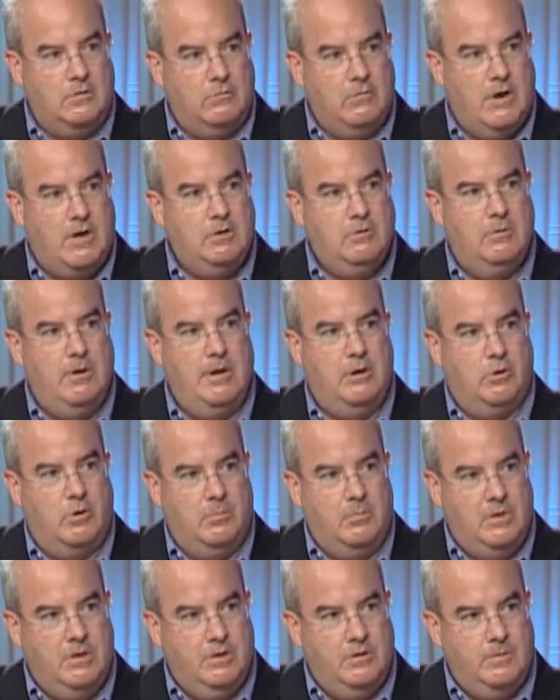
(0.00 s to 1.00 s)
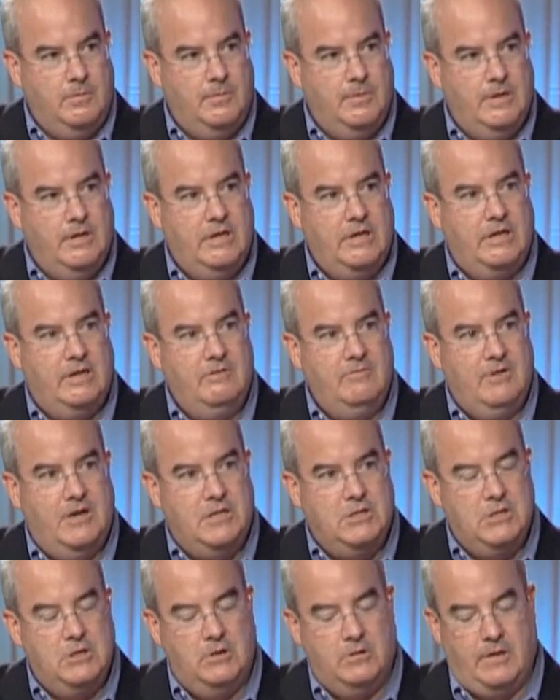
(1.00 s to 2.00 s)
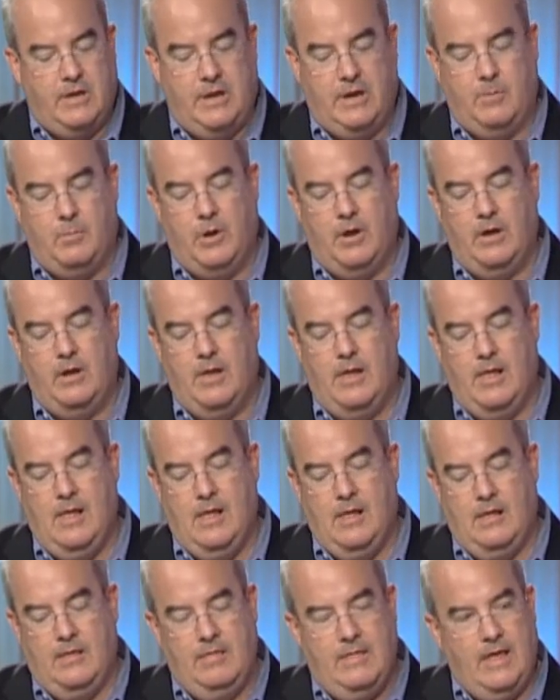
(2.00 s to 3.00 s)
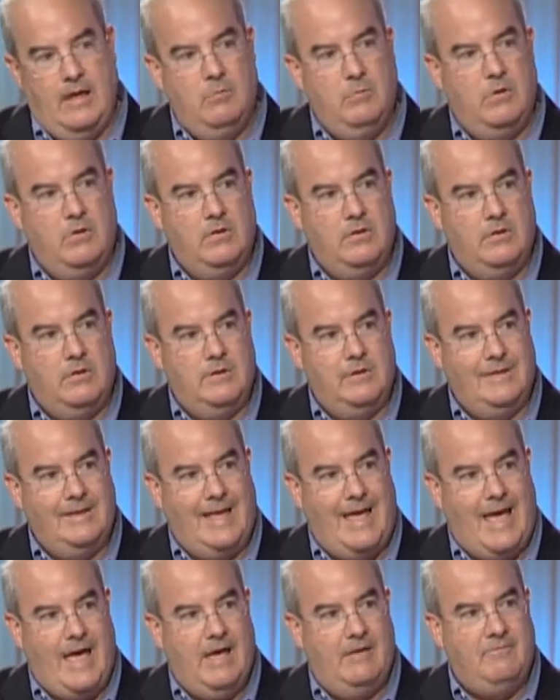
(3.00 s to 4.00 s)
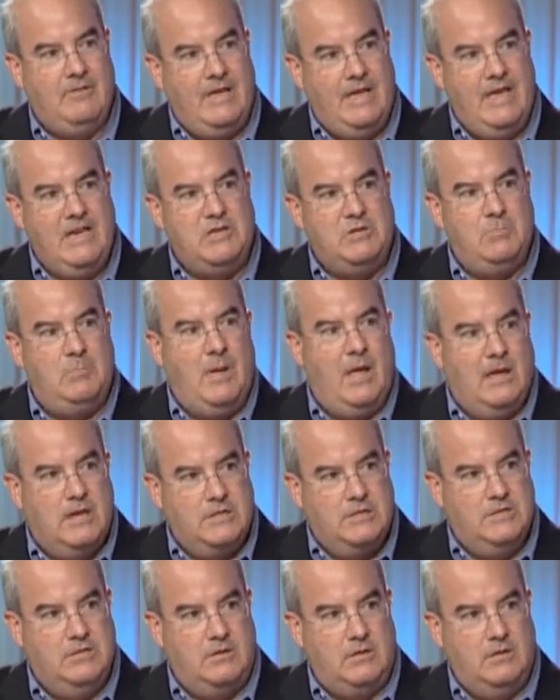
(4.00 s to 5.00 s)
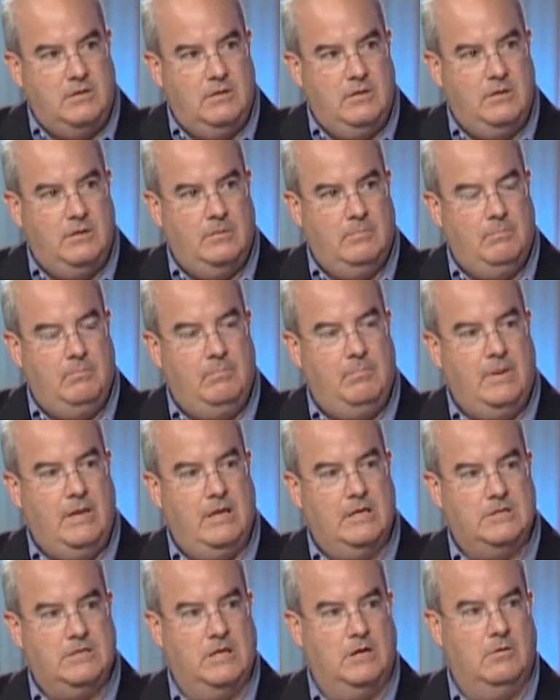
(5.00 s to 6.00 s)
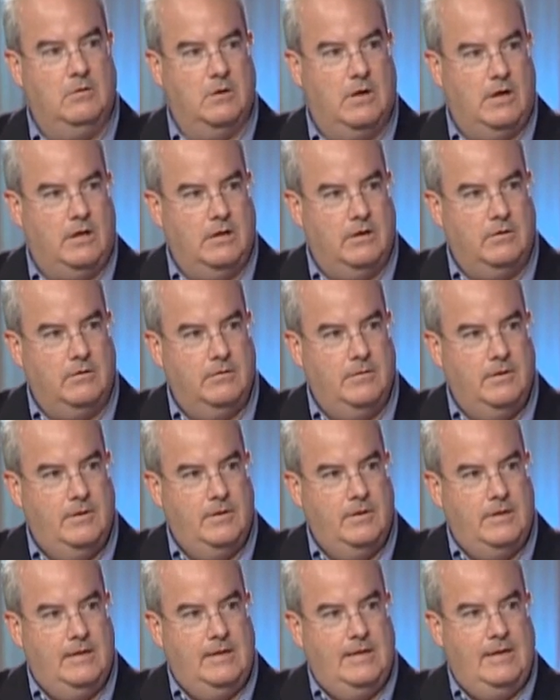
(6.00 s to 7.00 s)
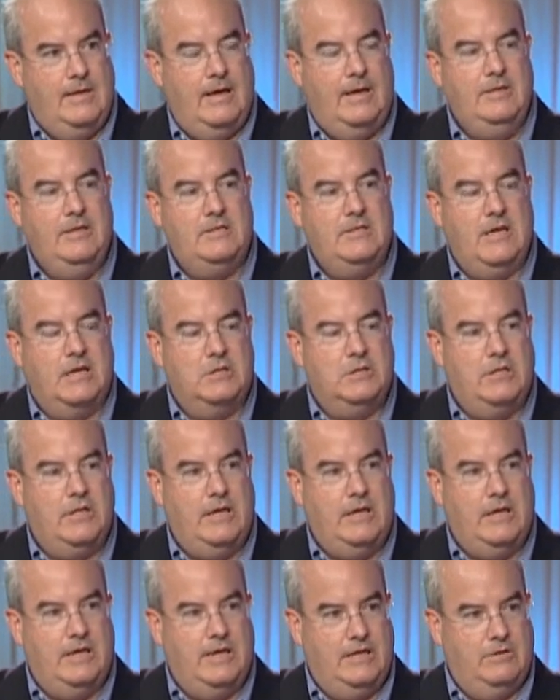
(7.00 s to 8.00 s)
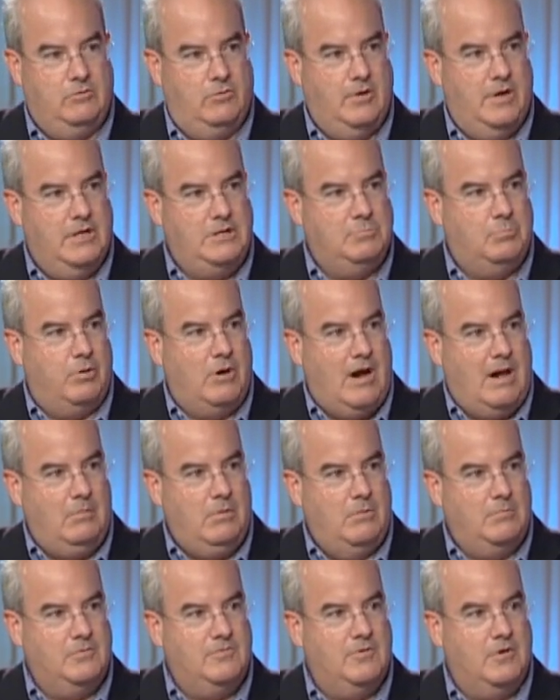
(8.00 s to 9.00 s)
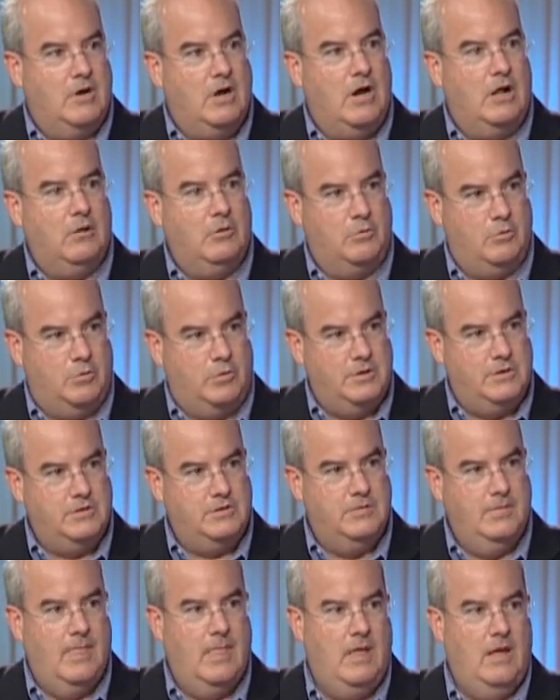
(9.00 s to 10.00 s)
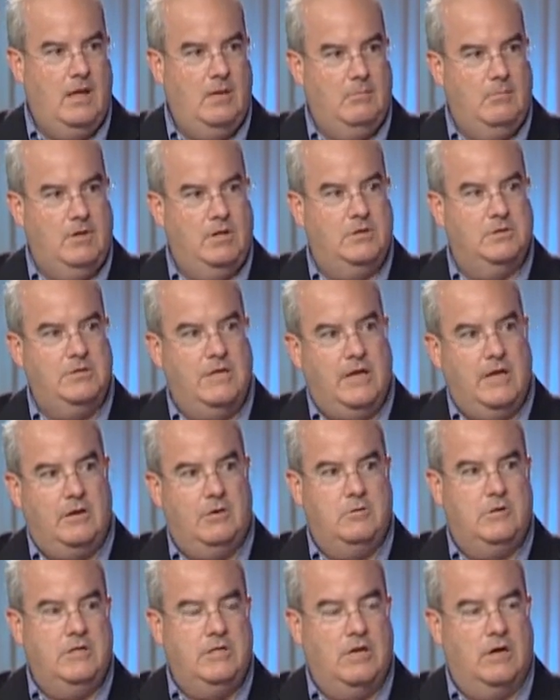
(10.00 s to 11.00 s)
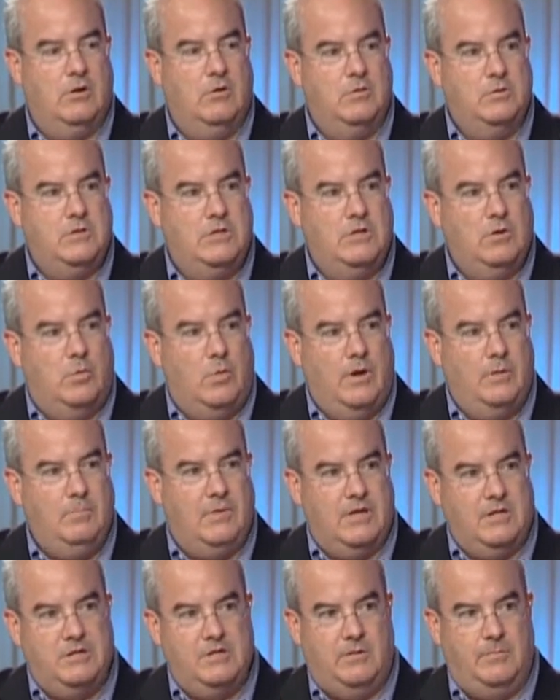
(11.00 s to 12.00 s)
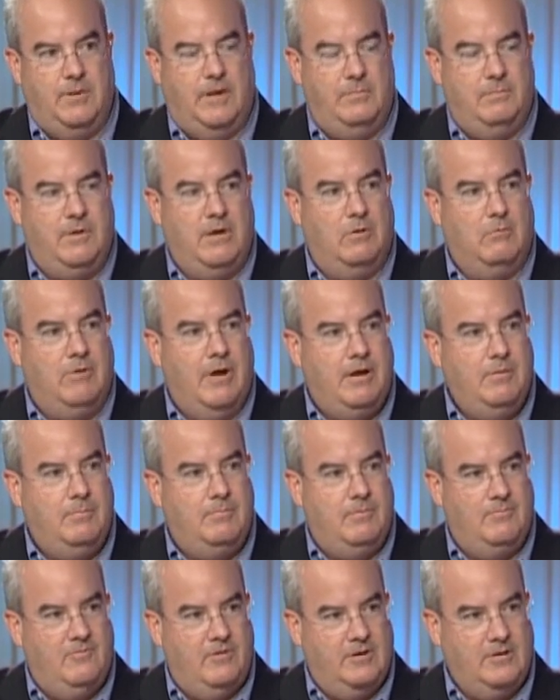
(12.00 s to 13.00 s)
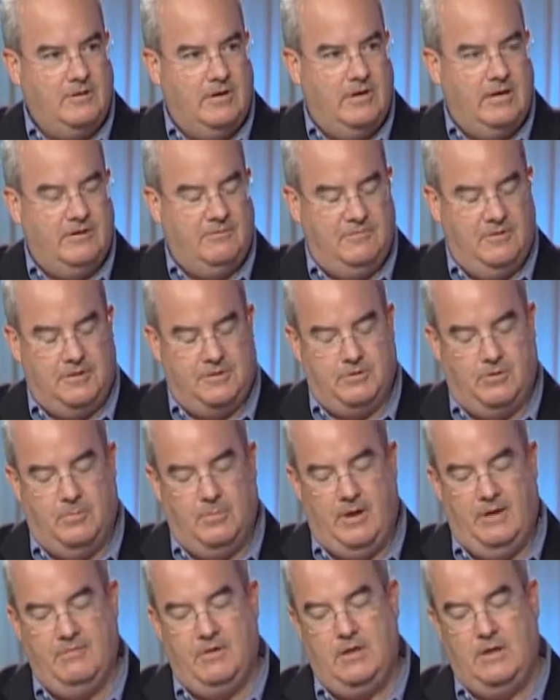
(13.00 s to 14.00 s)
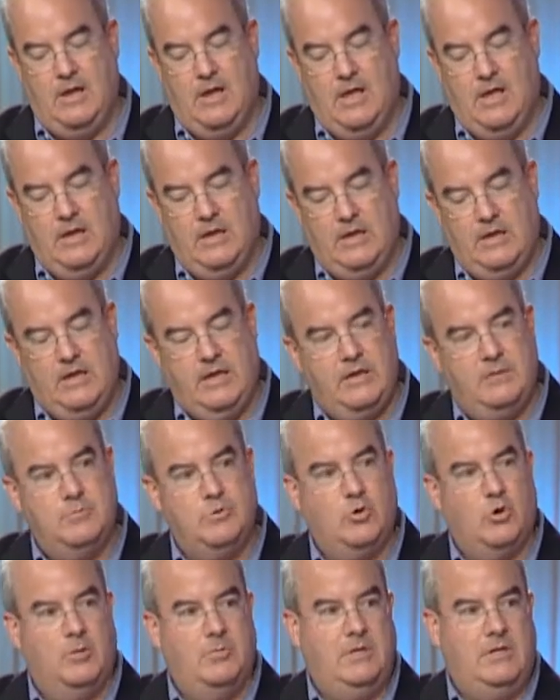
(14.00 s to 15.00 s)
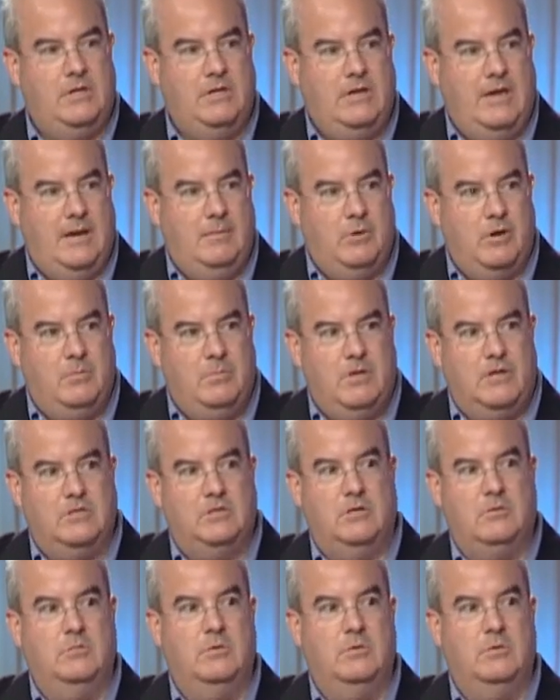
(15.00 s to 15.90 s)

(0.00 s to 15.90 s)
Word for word: red, green, or blue. In a conventional camera, they will have each pixel be a single color. And this actually it creates problems for color noise because the energy that goes into one pixel may be a red uh, filter above it can get absorbed in a neighboring pixel,